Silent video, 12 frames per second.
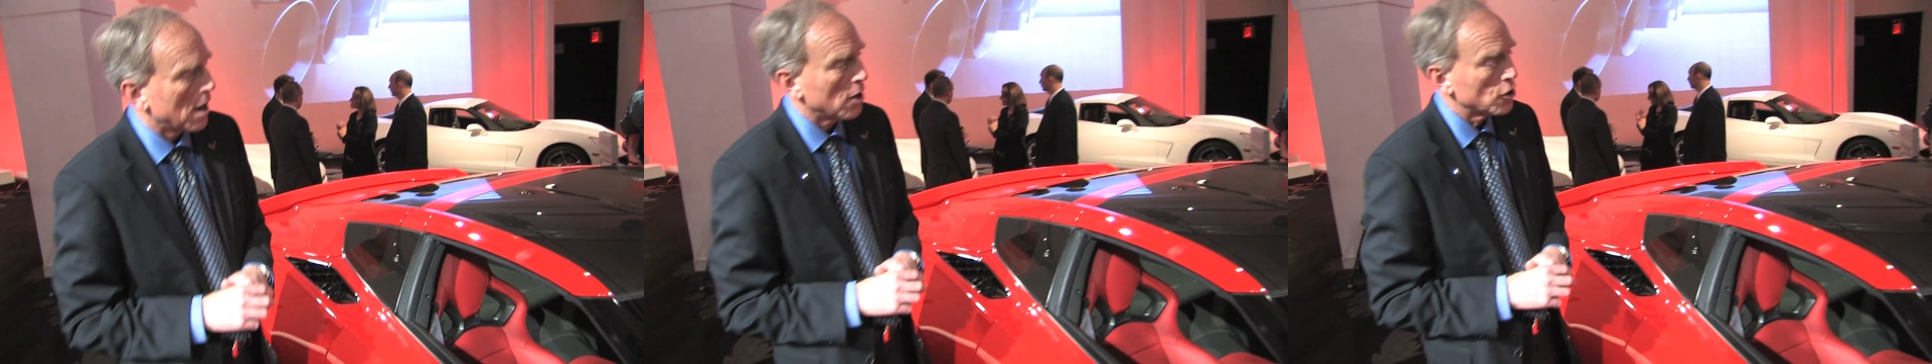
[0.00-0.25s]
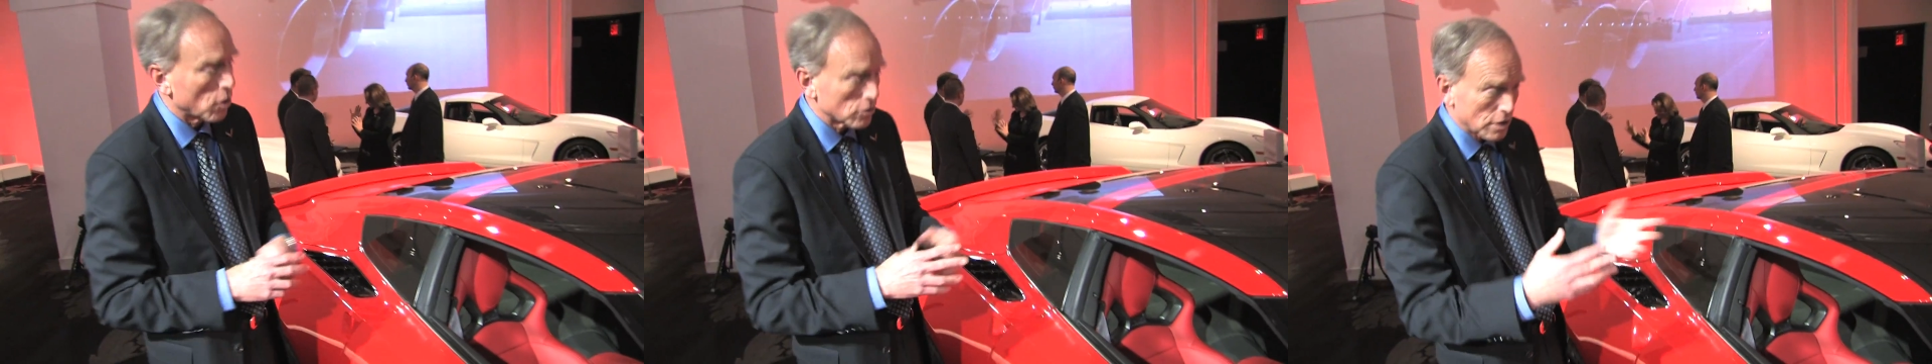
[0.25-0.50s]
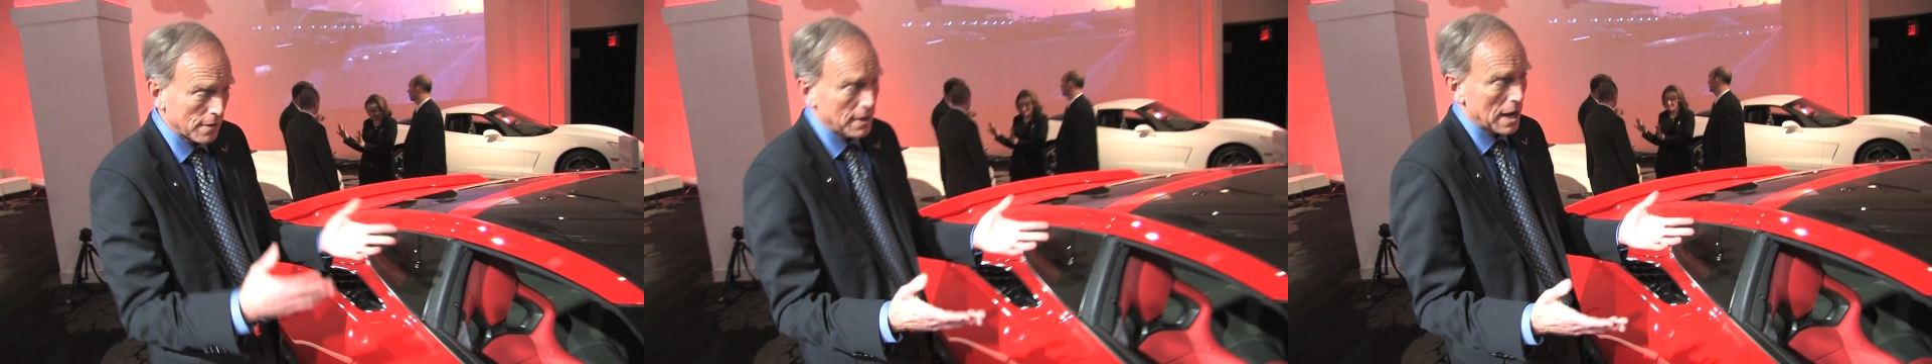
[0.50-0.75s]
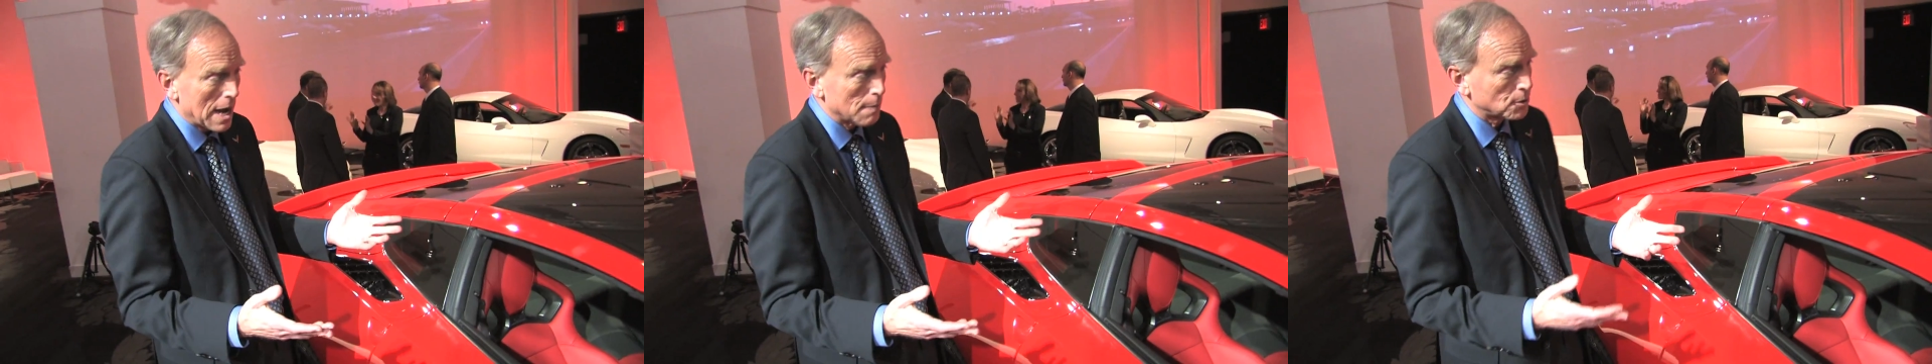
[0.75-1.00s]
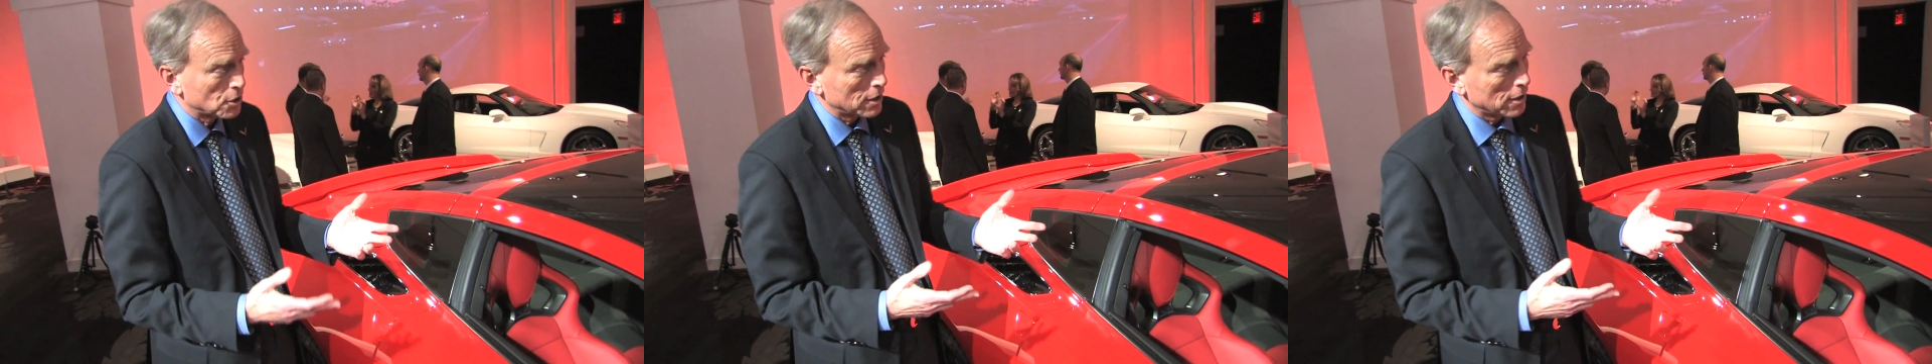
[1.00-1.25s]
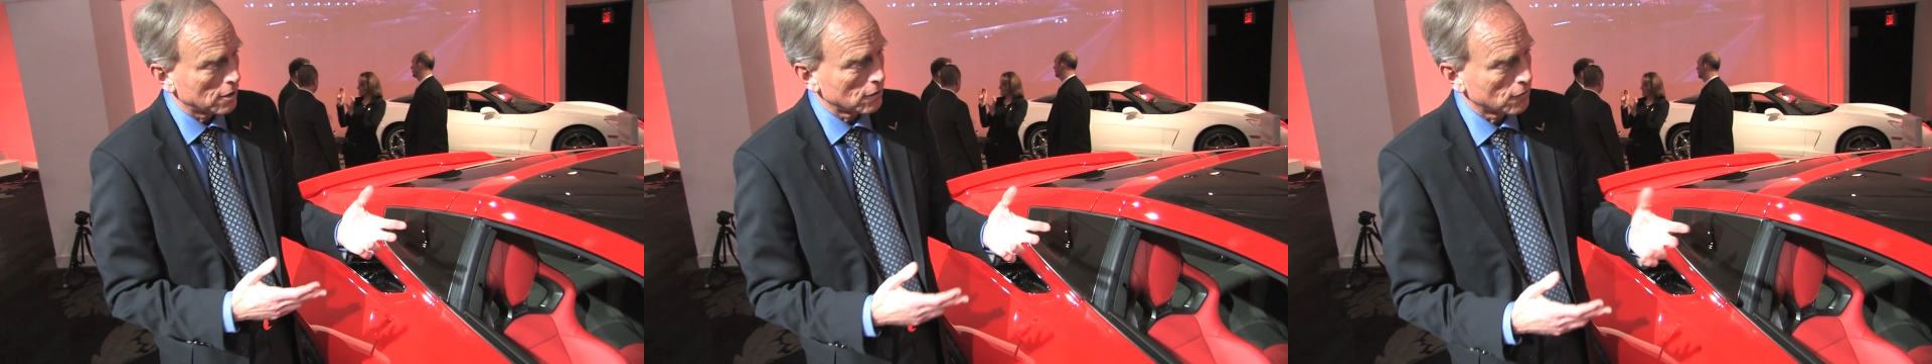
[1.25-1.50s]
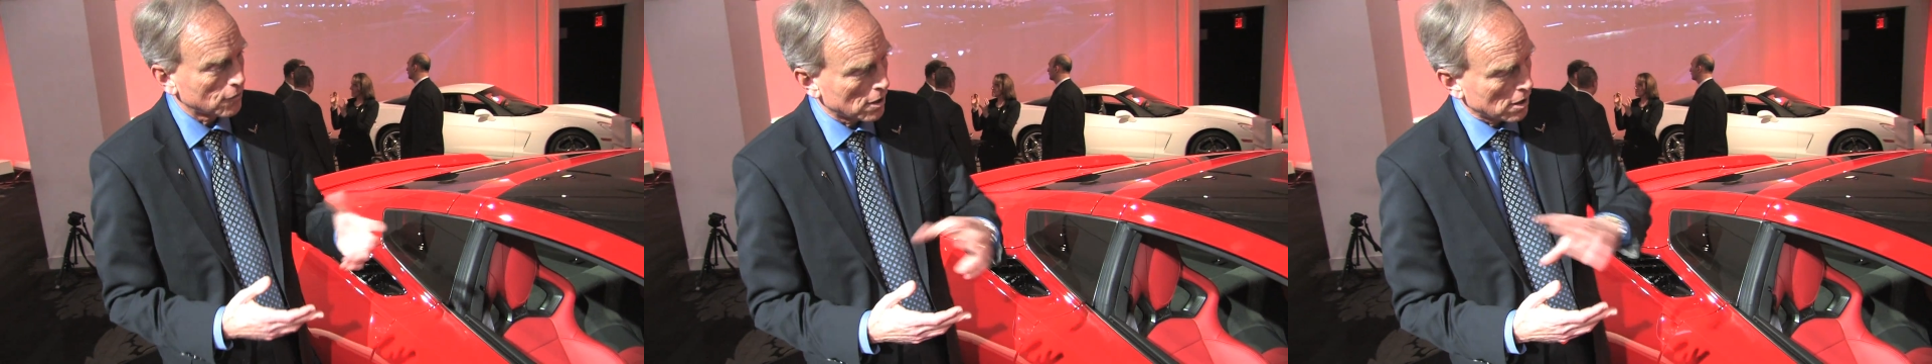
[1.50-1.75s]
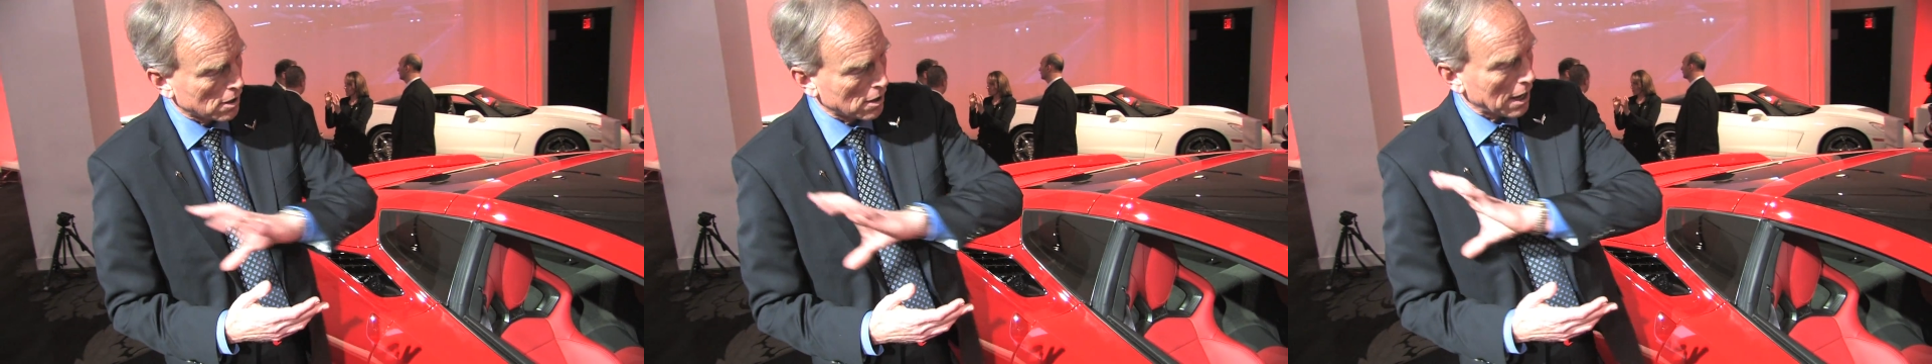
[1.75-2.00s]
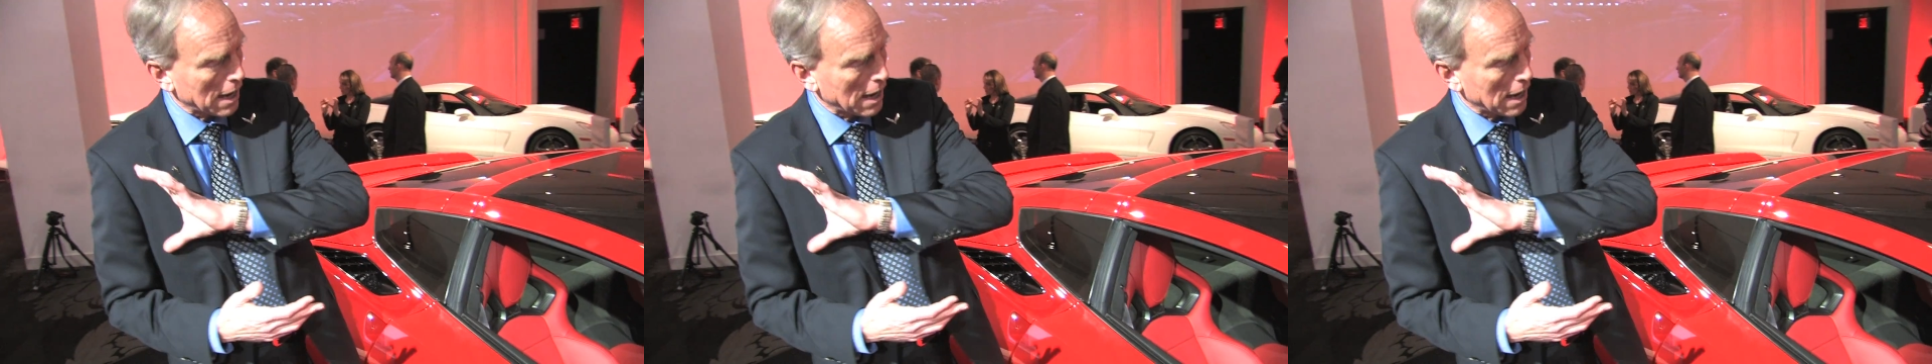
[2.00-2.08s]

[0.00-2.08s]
You also have the option of